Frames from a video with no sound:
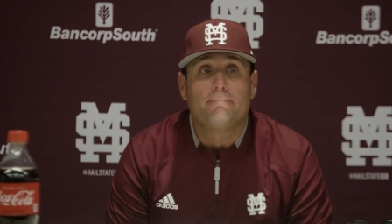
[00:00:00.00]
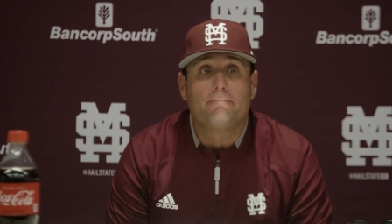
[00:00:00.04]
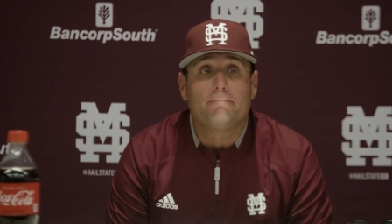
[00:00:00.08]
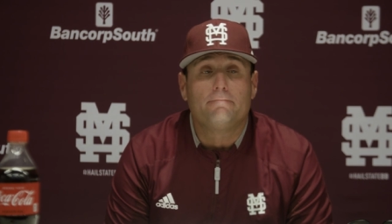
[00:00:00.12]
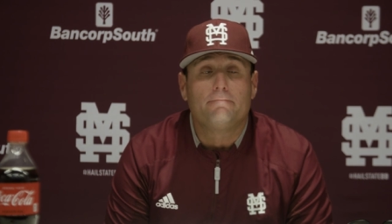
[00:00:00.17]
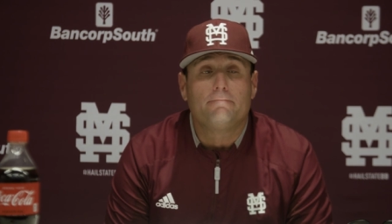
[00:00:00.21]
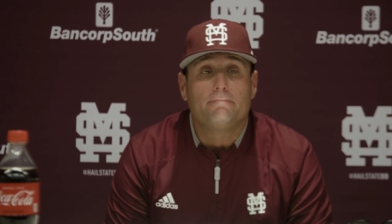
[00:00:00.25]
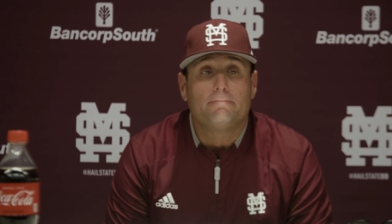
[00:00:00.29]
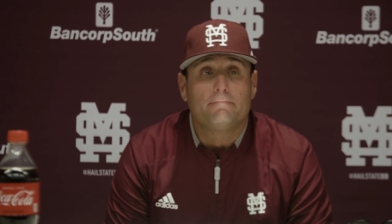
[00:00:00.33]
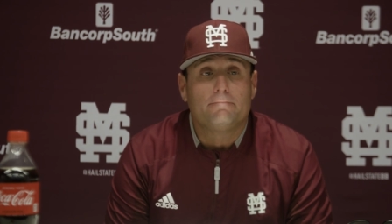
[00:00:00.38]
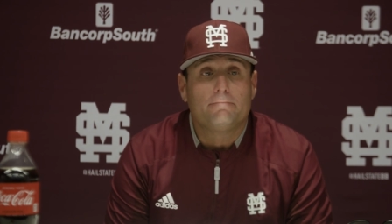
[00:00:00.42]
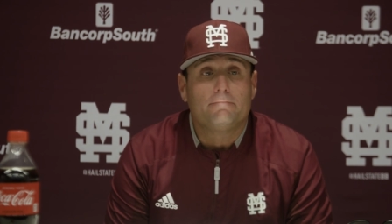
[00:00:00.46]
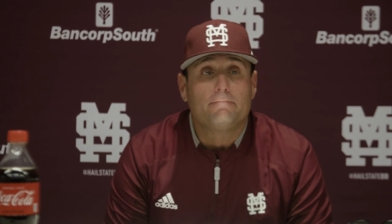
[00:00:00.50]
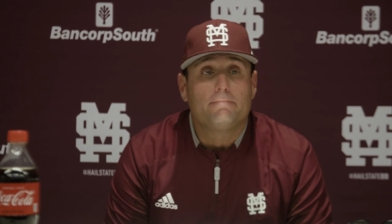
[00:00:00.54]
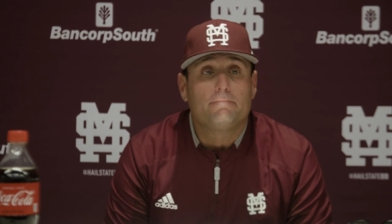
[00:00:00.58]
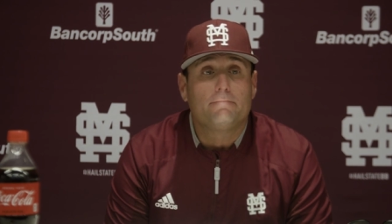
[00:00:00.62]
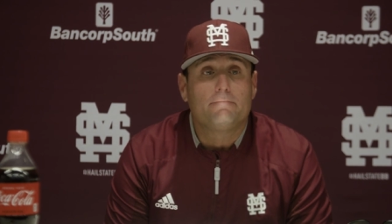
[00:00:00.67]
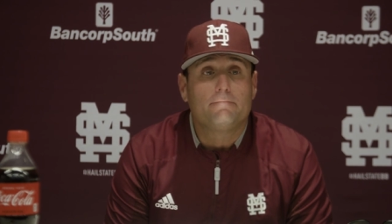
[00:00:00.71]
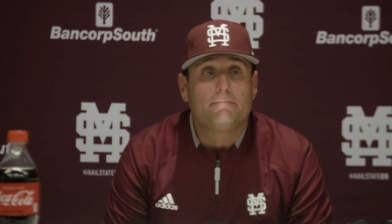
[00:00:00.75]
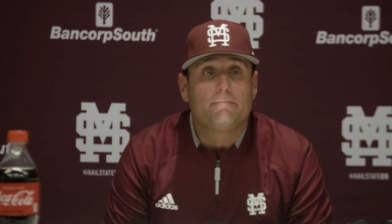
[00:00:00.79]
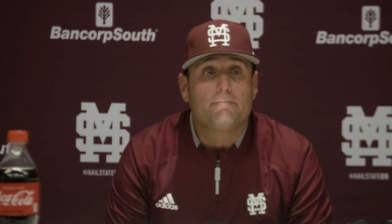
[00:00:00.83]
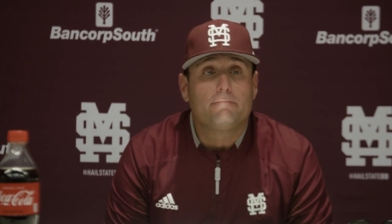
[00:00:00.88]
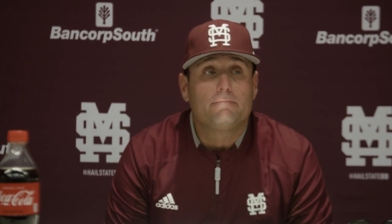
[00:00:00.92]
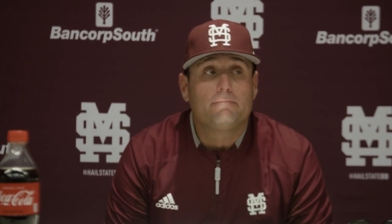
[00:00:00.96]

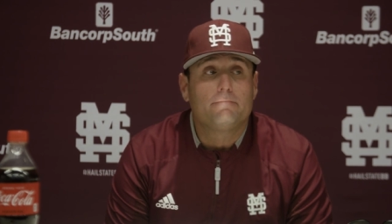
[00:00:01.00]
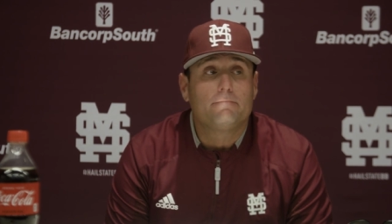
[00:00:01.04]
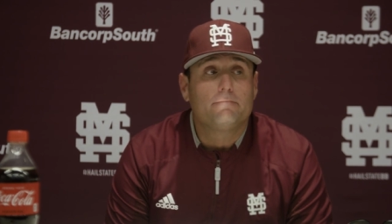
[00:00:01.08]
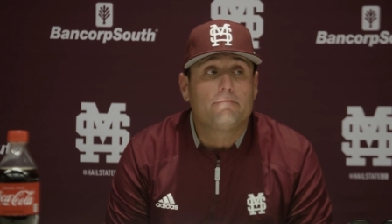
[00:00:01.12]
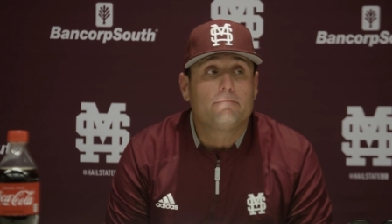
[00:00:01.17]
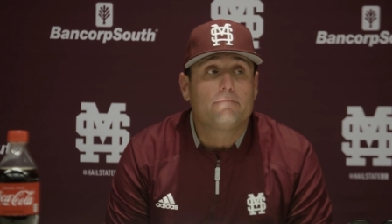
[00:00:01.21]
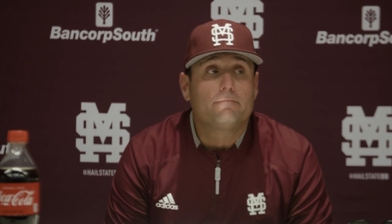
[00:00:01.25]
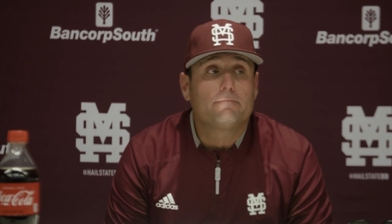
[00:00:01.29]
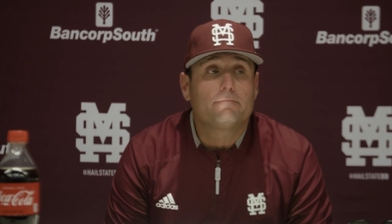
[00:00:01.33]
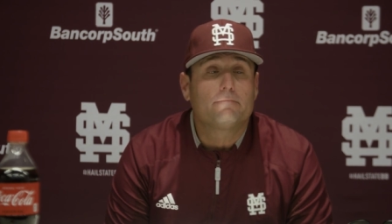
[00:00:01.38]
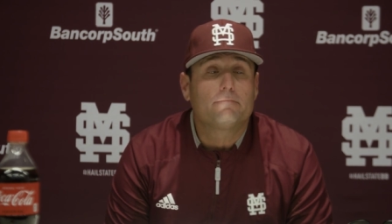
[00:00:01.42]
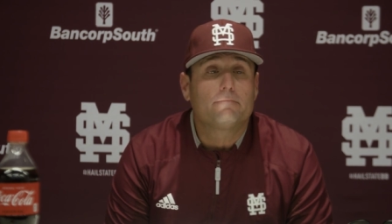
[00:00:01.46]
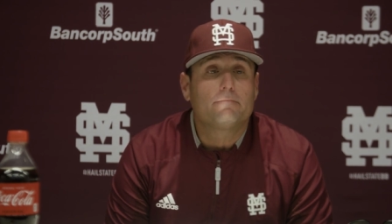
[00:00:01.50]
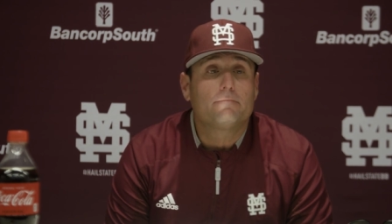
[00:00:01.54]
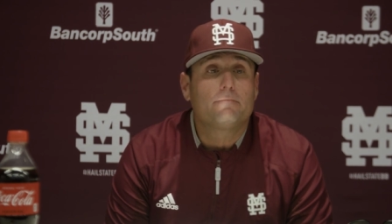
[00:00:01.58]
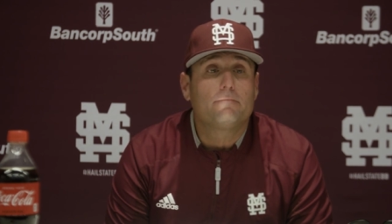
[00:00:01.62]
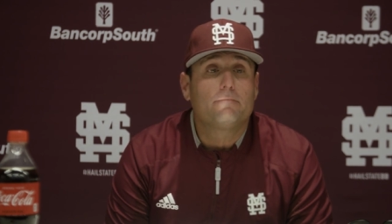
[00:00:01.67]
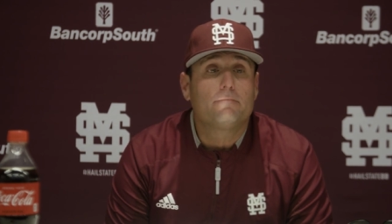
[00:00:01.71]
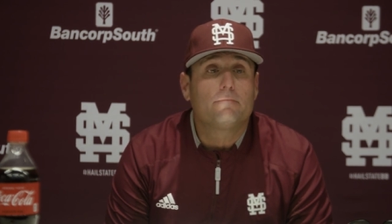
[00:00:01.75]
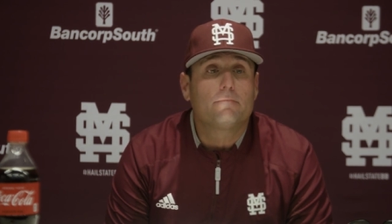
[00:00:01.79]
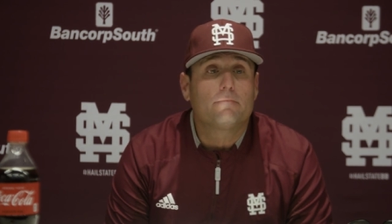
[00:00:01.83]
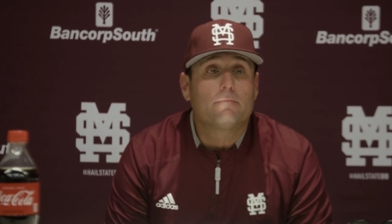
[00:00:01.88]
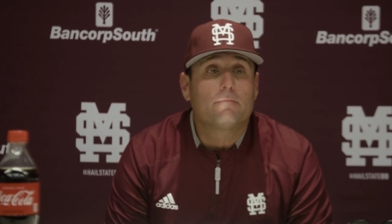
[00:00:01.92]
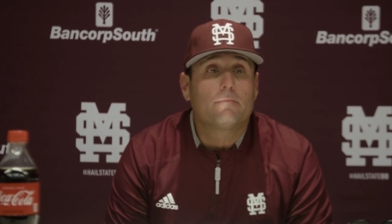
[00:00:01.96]
RJ is emerged
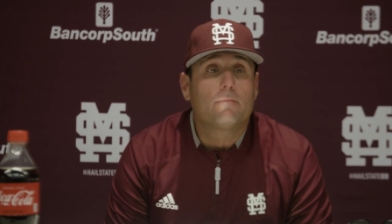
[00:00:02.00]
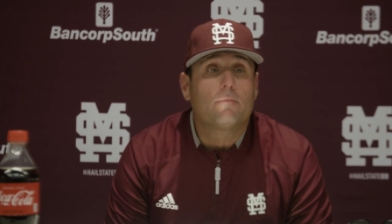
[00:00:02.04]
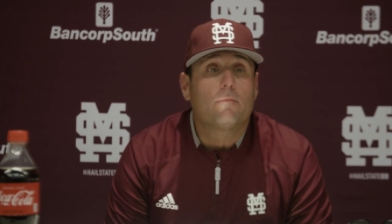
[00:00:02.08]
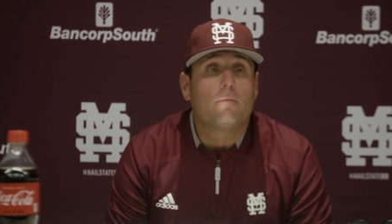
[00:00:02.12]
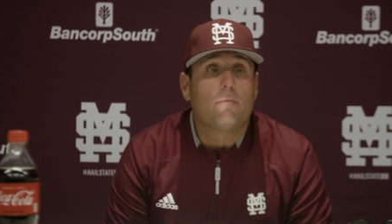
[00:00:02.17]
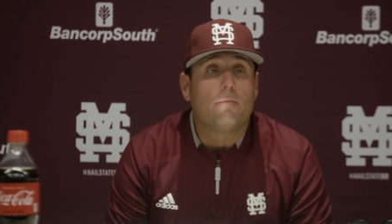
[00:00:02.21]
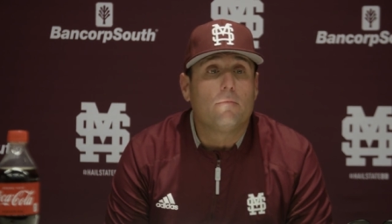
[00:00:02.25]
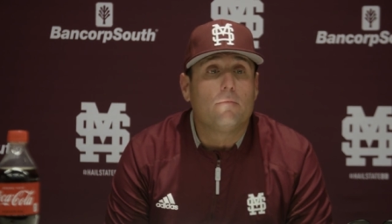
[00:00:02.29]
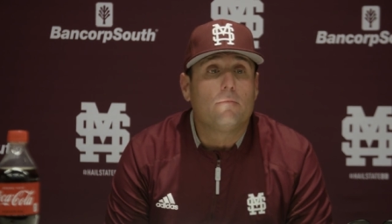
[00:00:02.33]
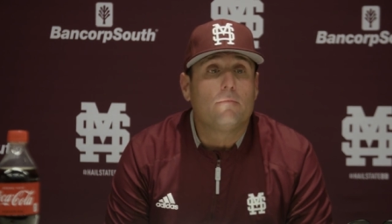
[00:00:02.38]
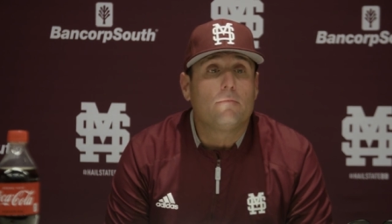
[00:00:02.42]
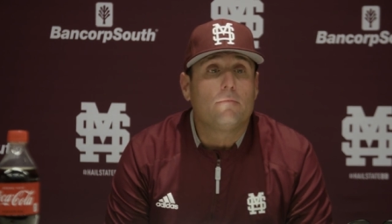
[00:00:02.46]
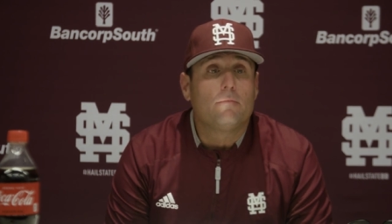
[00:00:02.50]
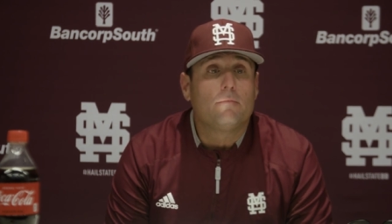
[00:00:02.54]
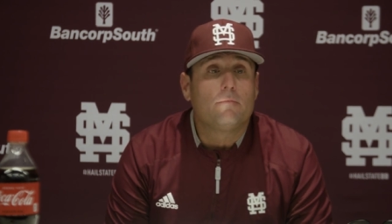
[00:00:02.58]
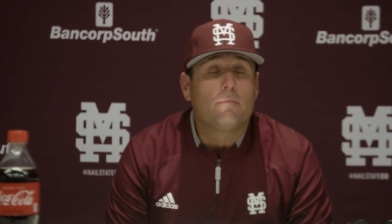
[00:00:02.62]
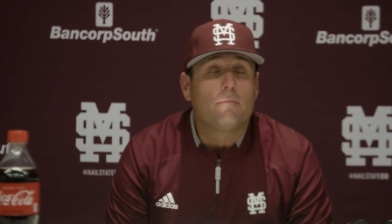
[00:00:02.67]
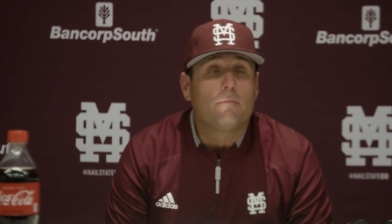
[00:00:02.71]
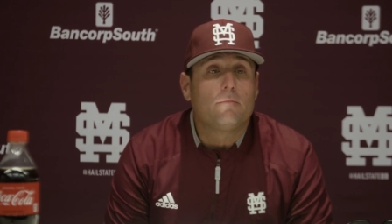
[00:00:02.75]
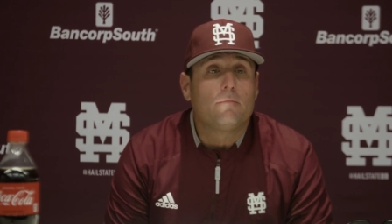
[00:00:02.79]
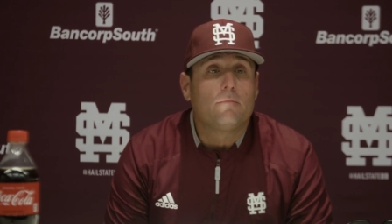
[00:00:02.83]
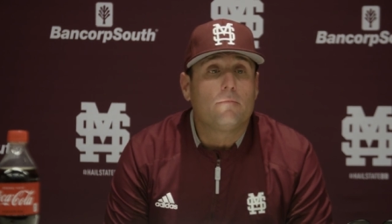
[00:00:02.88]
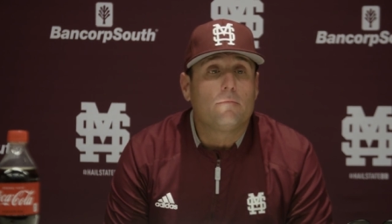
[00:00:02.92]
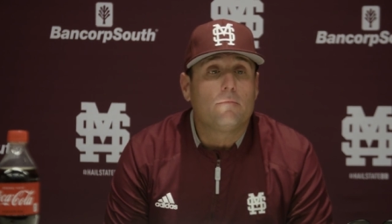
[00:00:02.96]
arguably your best
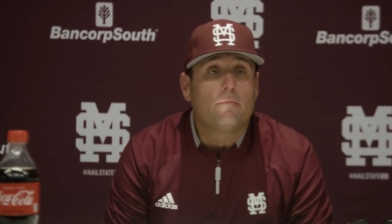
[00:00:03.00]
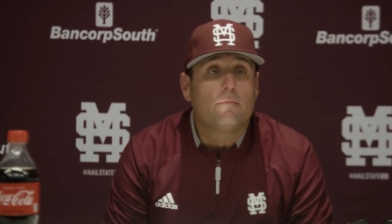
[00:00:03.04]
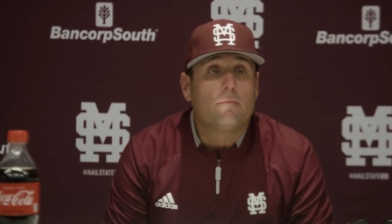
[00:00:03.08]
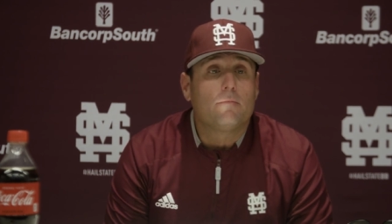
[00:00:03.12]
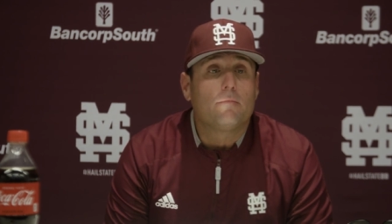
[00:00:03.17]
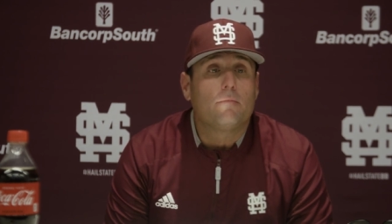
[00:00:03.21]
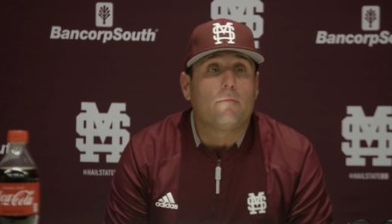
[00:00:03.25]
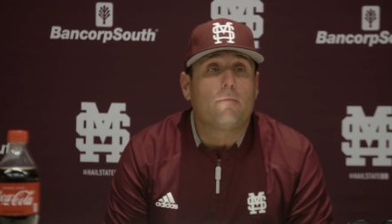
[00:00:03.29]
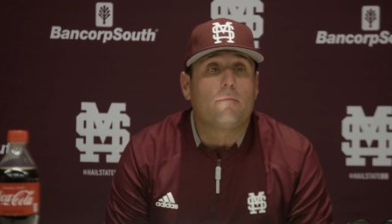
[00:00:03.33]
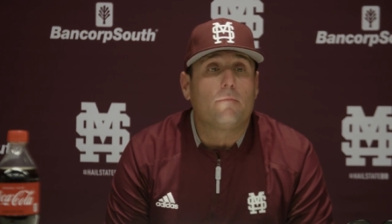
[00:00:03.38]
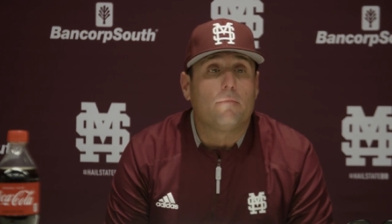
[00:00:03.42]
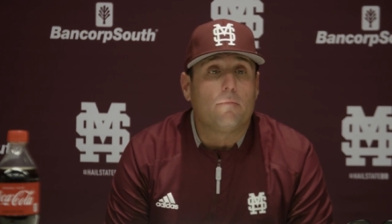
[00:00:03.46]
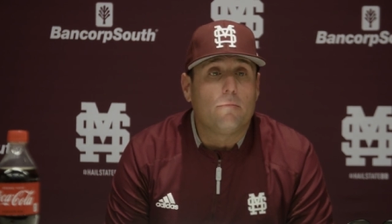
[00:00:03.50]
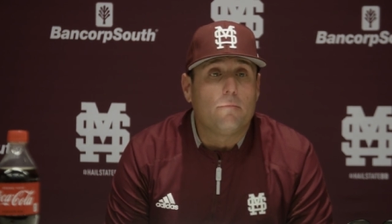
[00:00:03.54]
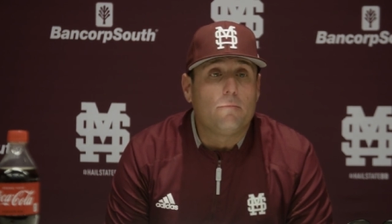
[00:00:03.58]
player on the team.